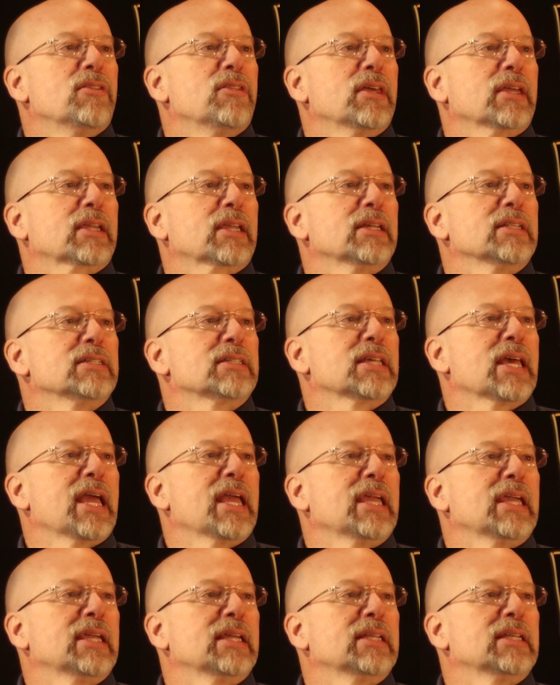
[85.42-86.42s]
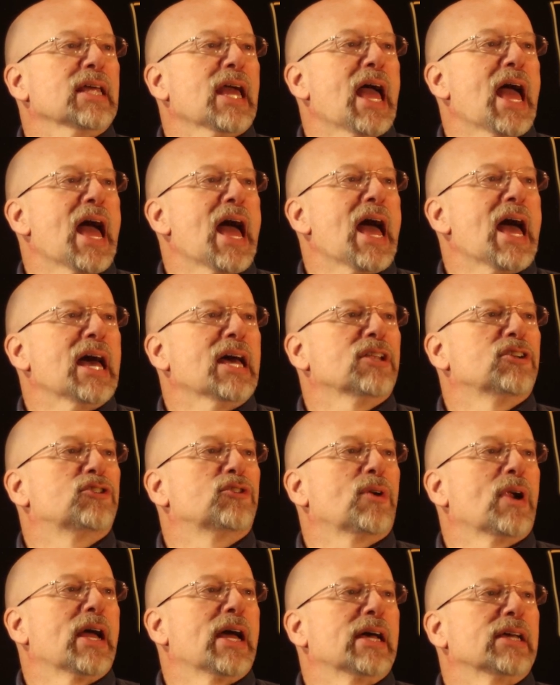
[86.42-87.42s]
that contained
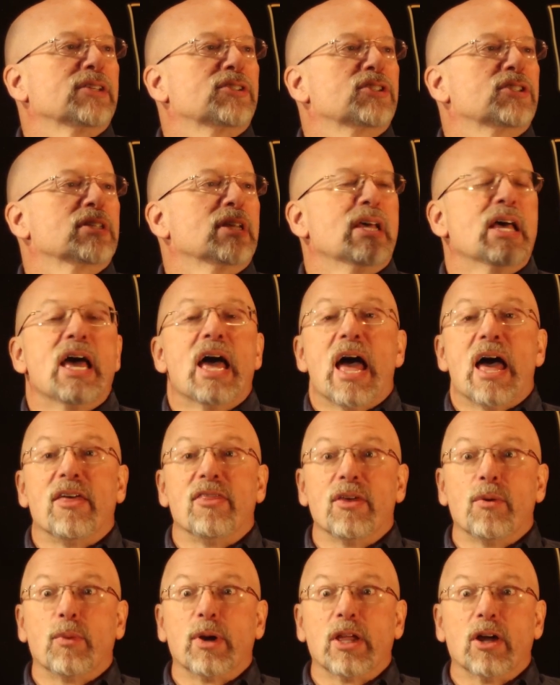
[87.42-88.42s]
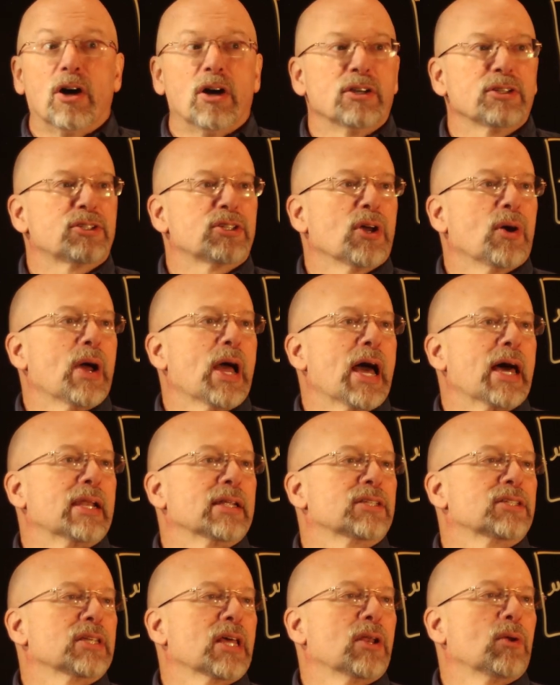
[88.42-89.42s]
address. And then we also had
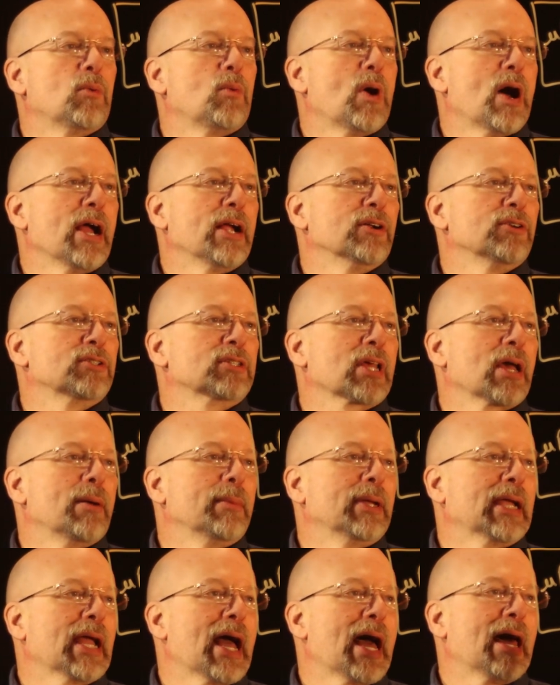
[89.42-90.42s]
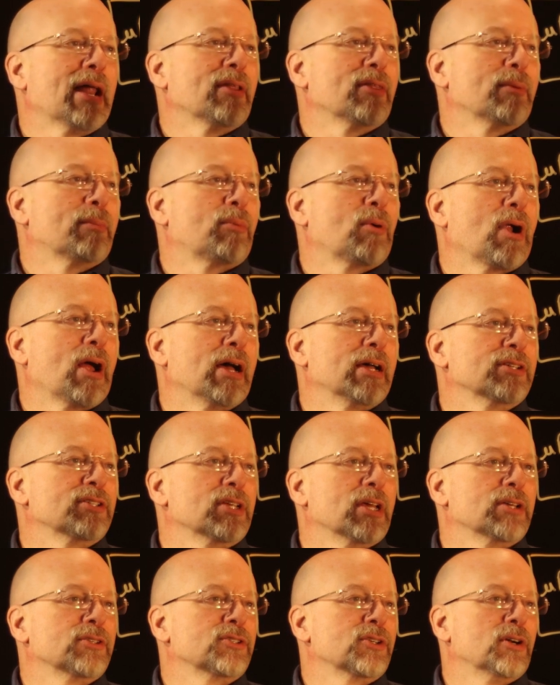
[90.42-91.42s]
a set of wires coming out of the
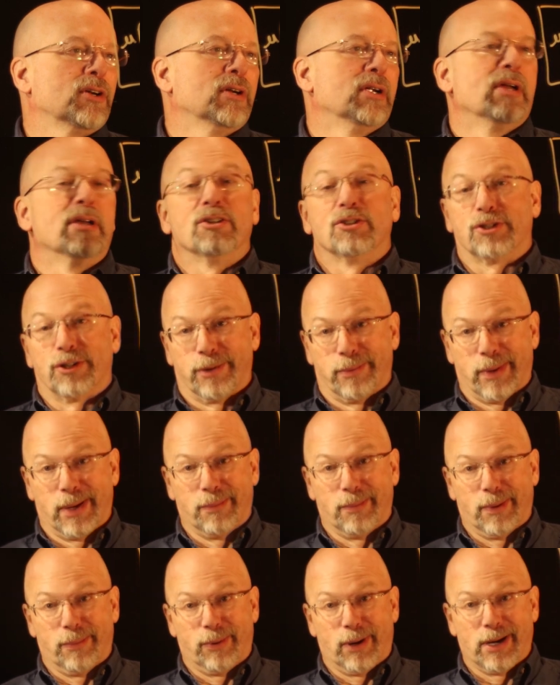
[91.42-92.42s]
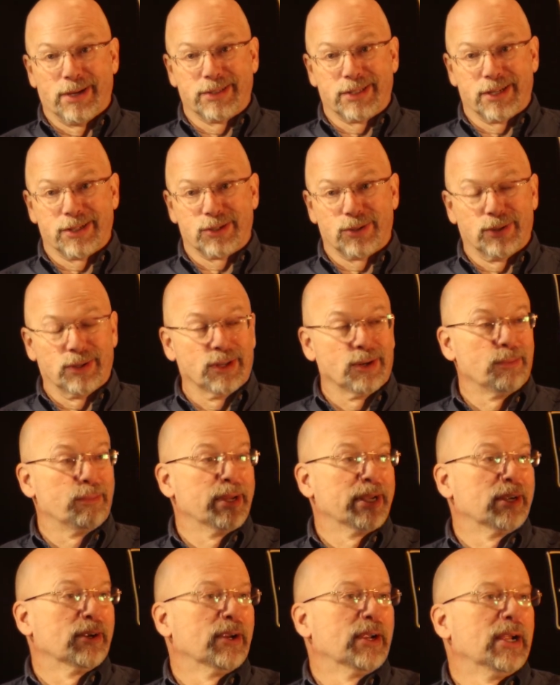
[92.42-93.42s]
processor, should have made my processor a little
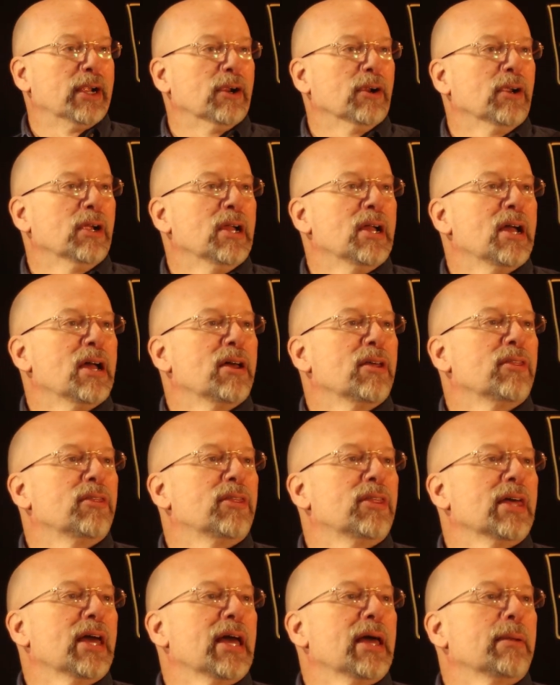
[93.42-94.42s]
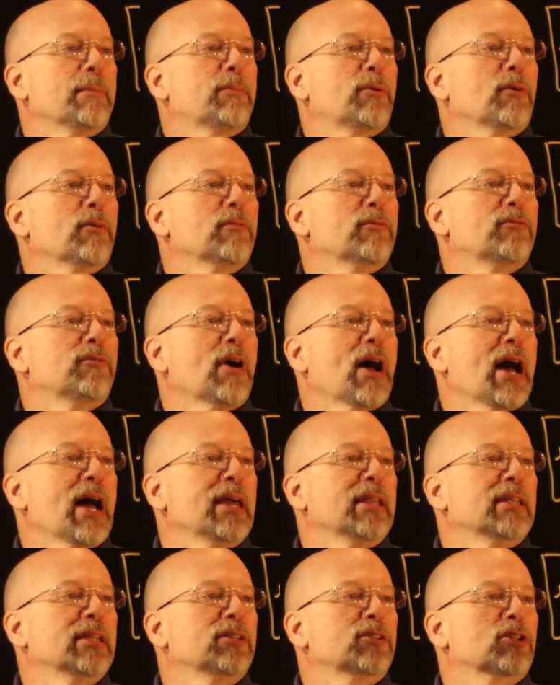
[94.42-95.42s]
bigger here, that
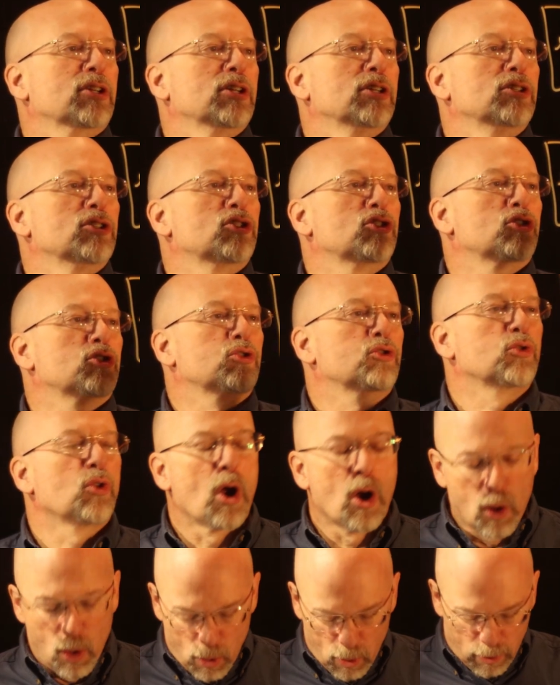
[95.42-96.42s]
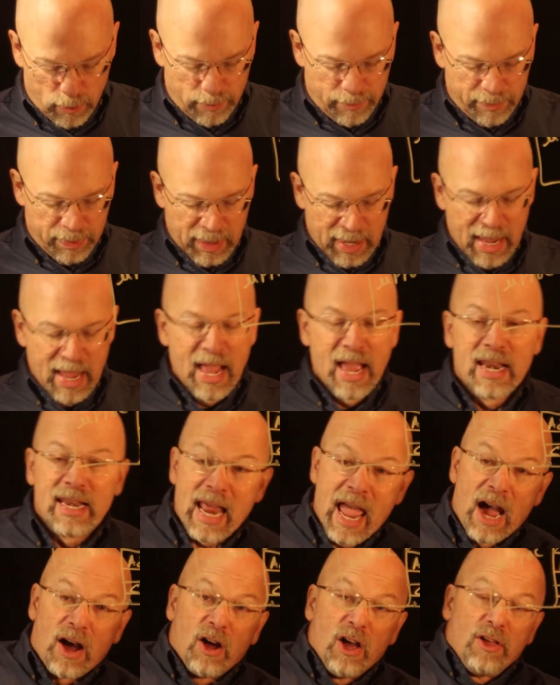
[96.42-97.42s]
provided control.
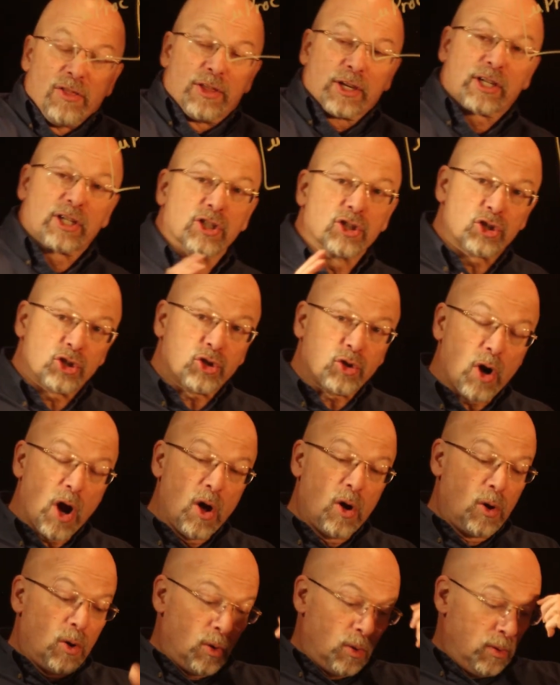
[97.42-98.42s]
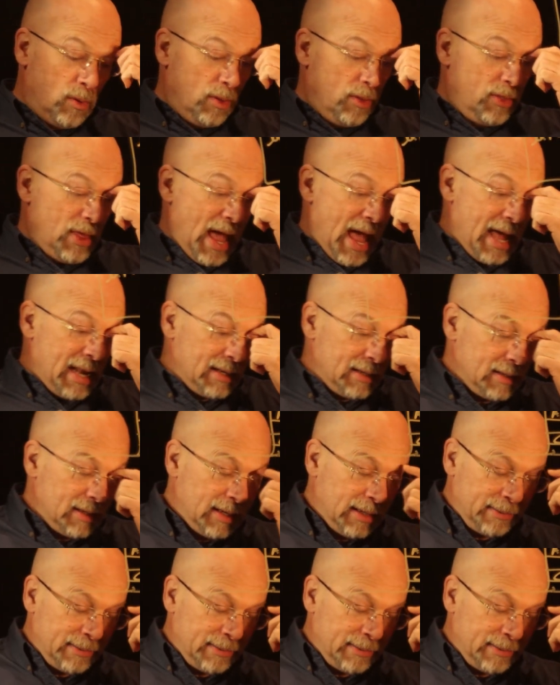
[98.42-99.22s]
Now, the control, that,